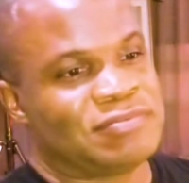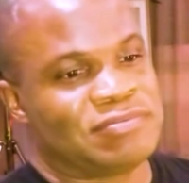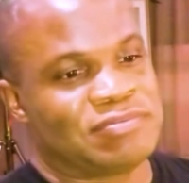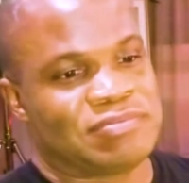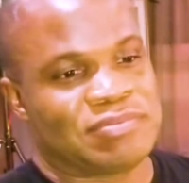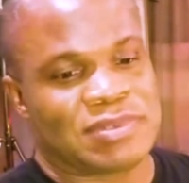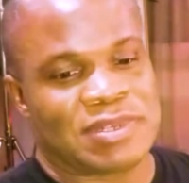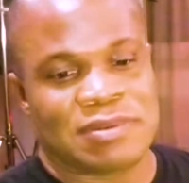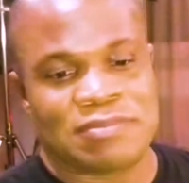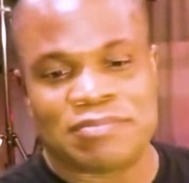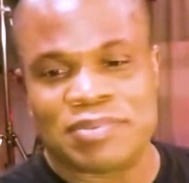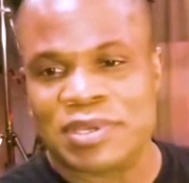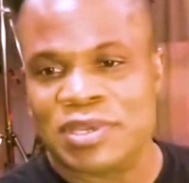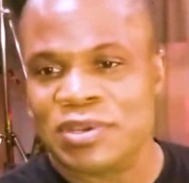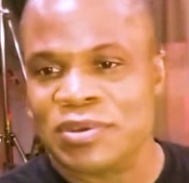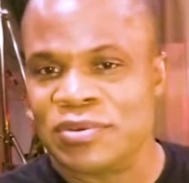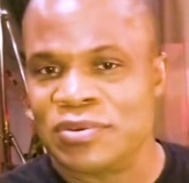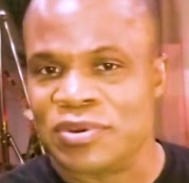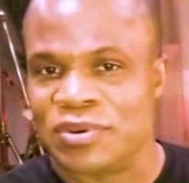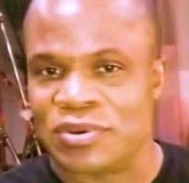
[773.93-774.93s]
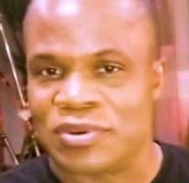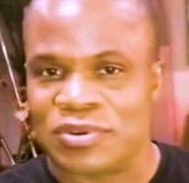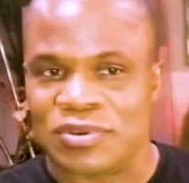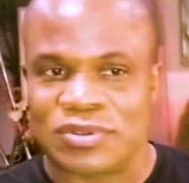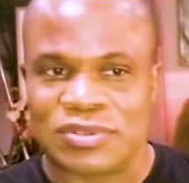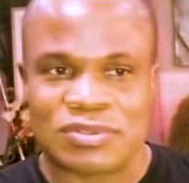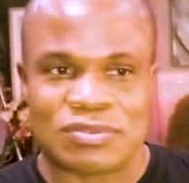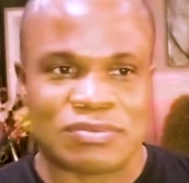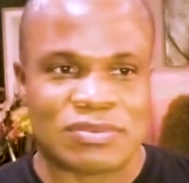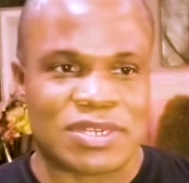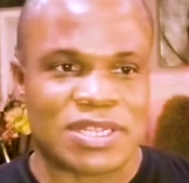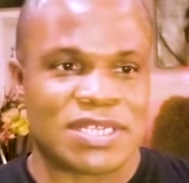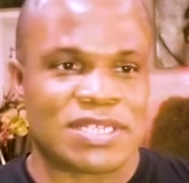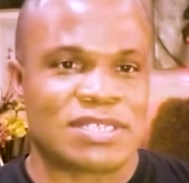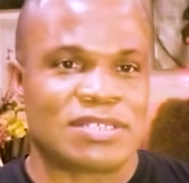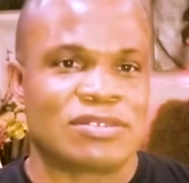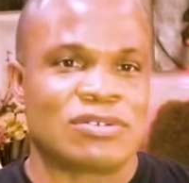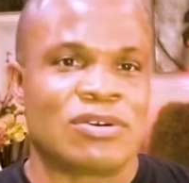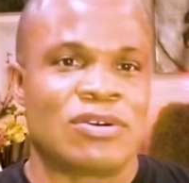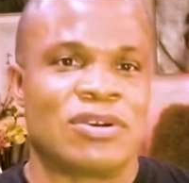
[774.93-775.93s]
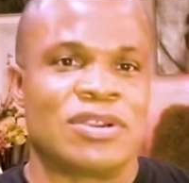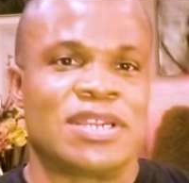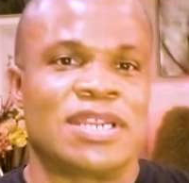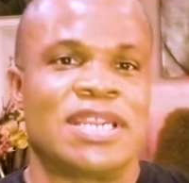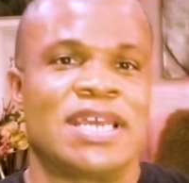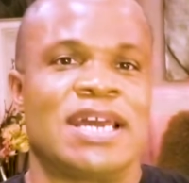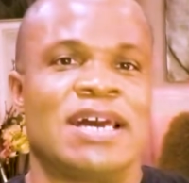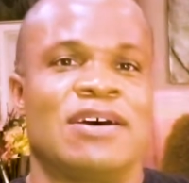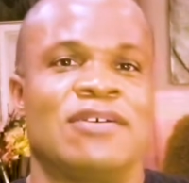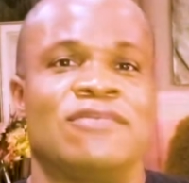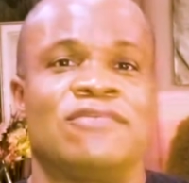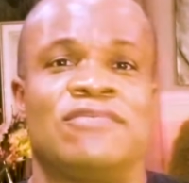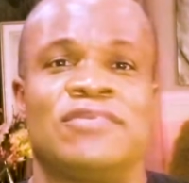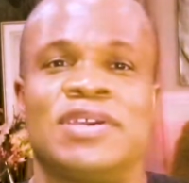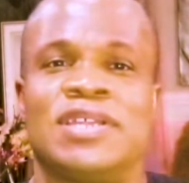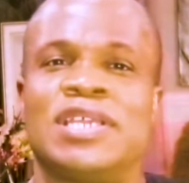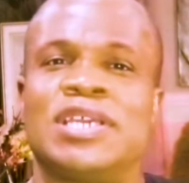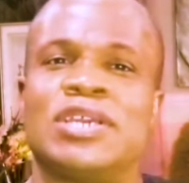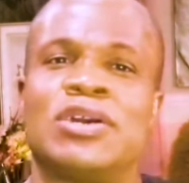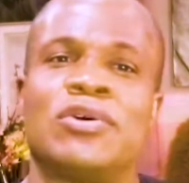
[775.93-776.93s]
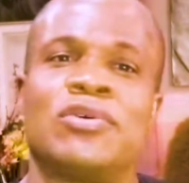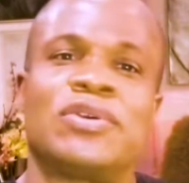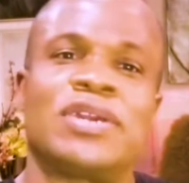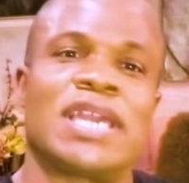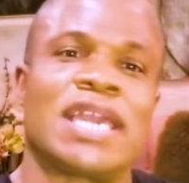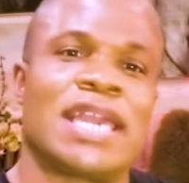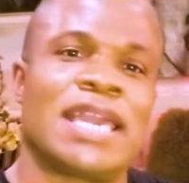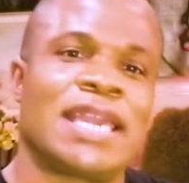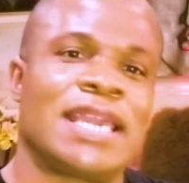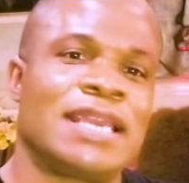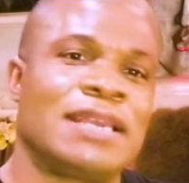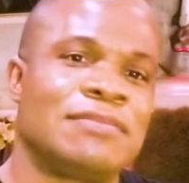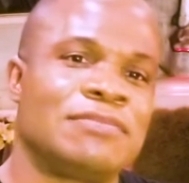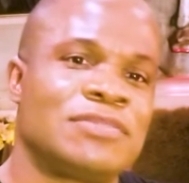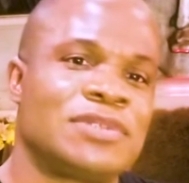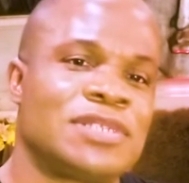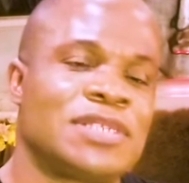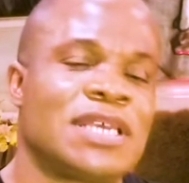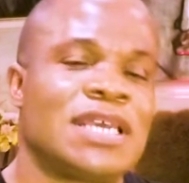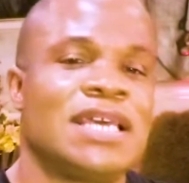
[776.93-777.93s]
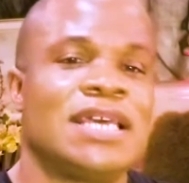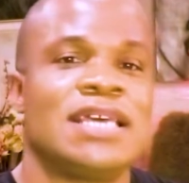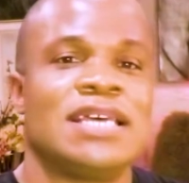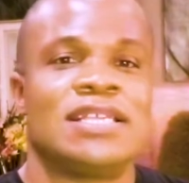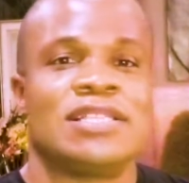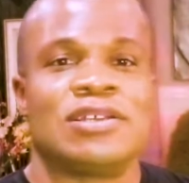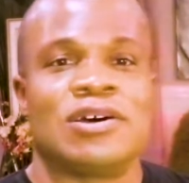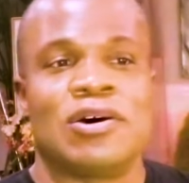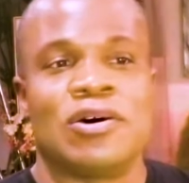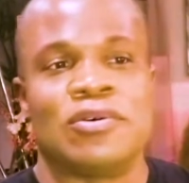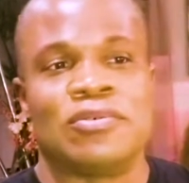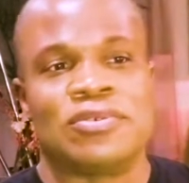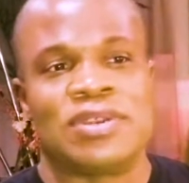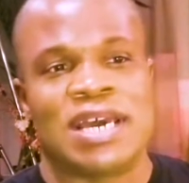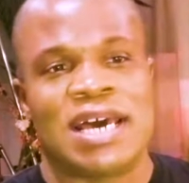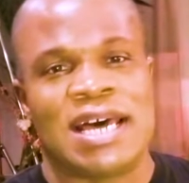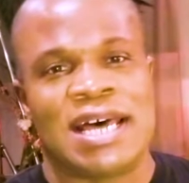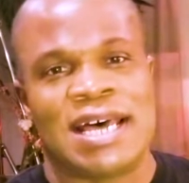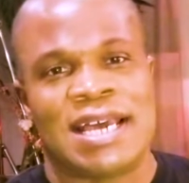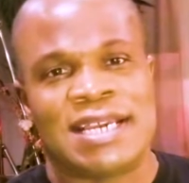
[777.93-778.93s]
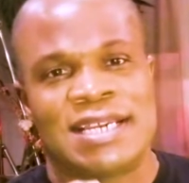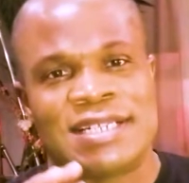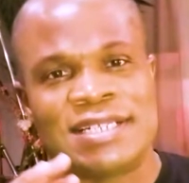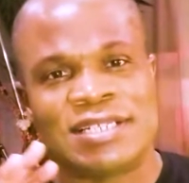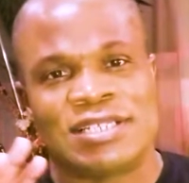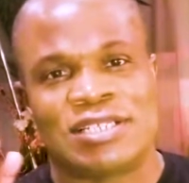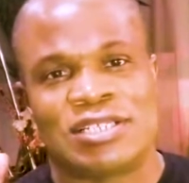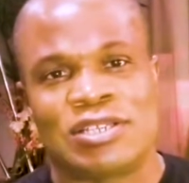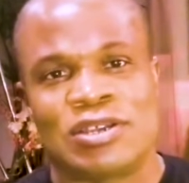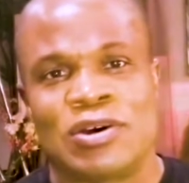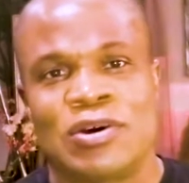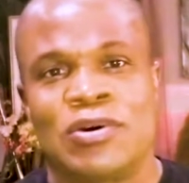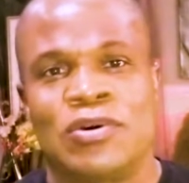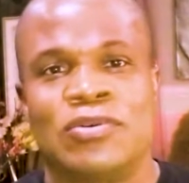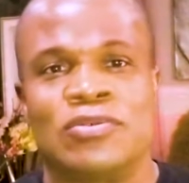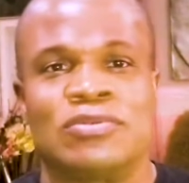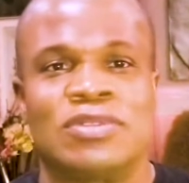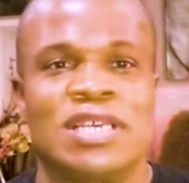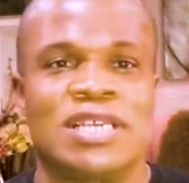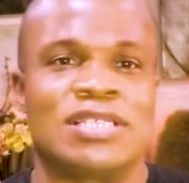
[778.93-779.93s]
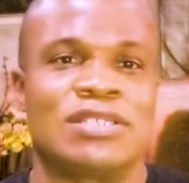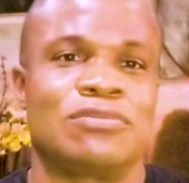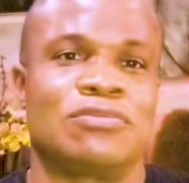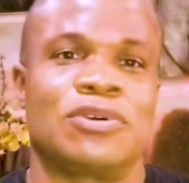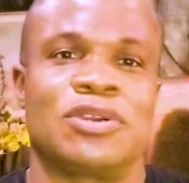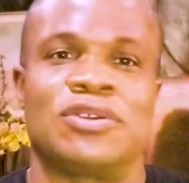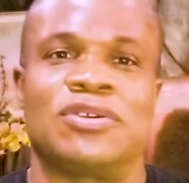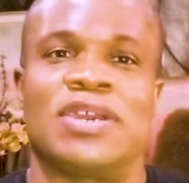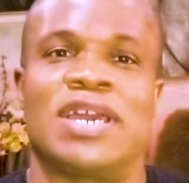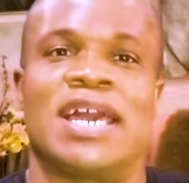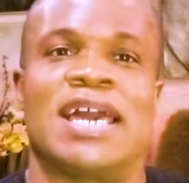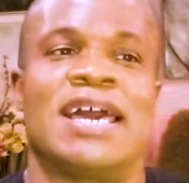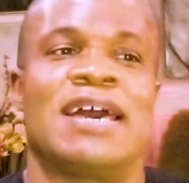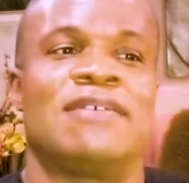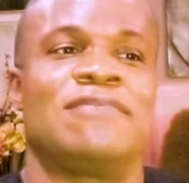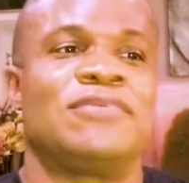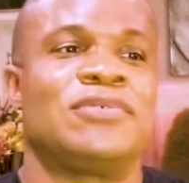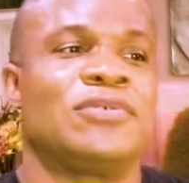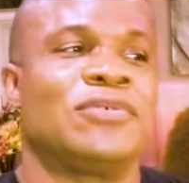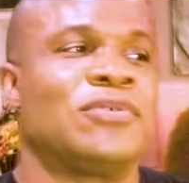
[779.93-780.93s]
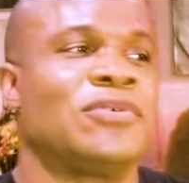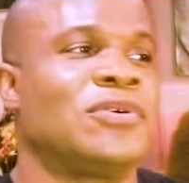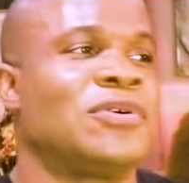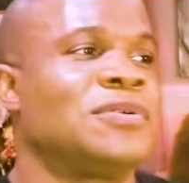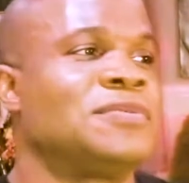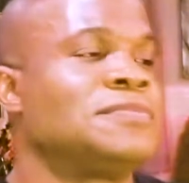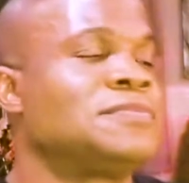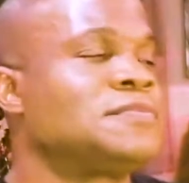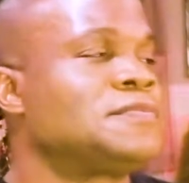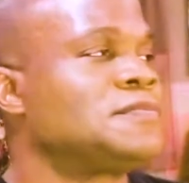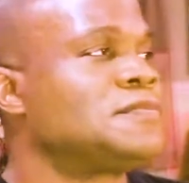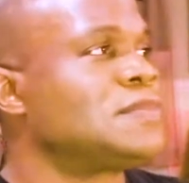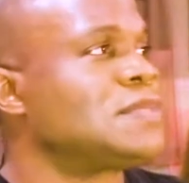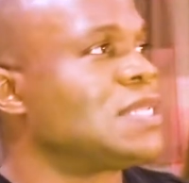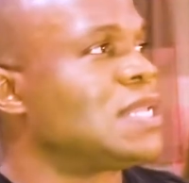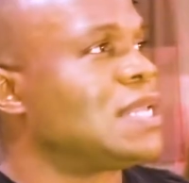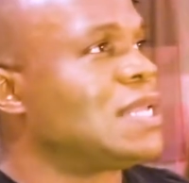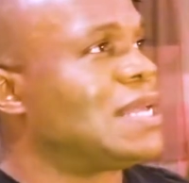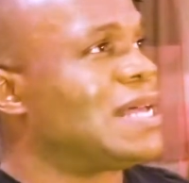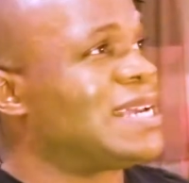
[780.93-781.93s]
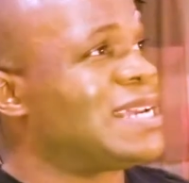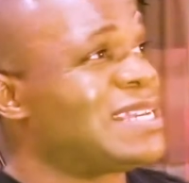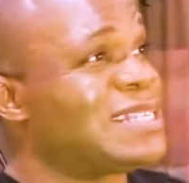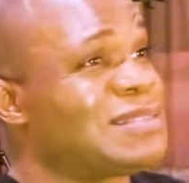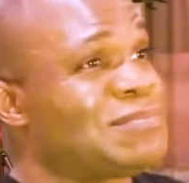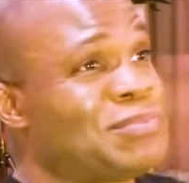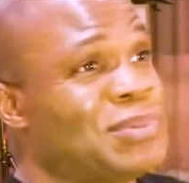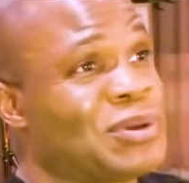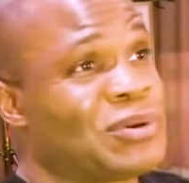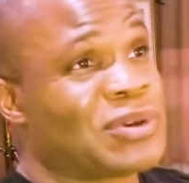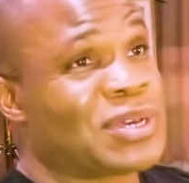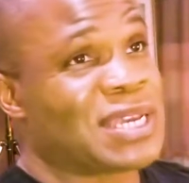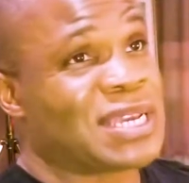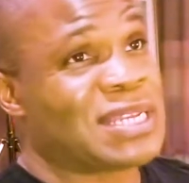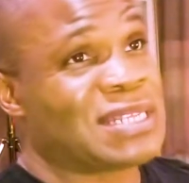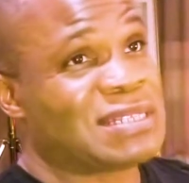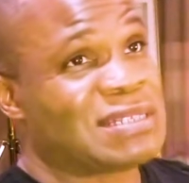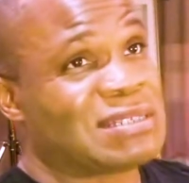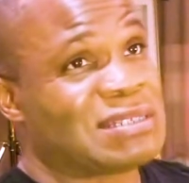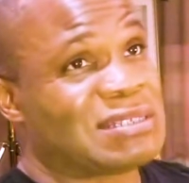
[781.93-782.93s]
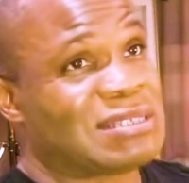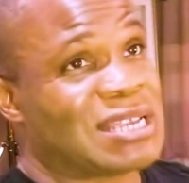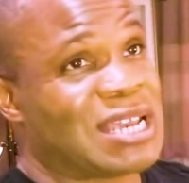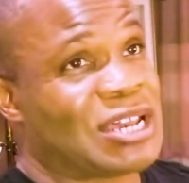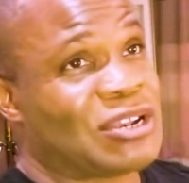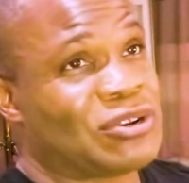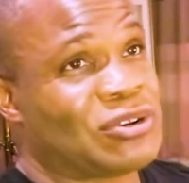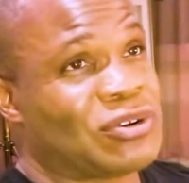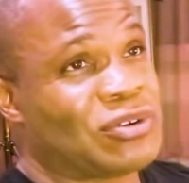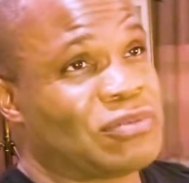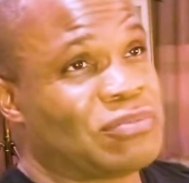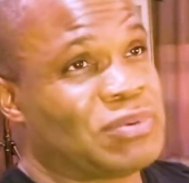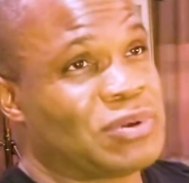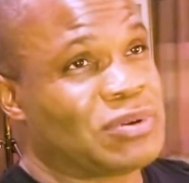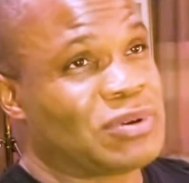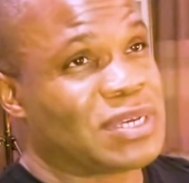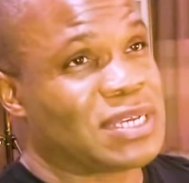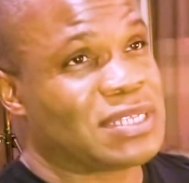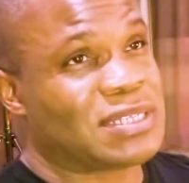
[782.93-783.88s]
computers when they started out, video games, the whole nine. So that's where you have your, I guess Bill Gates, I don't know if Bill Gates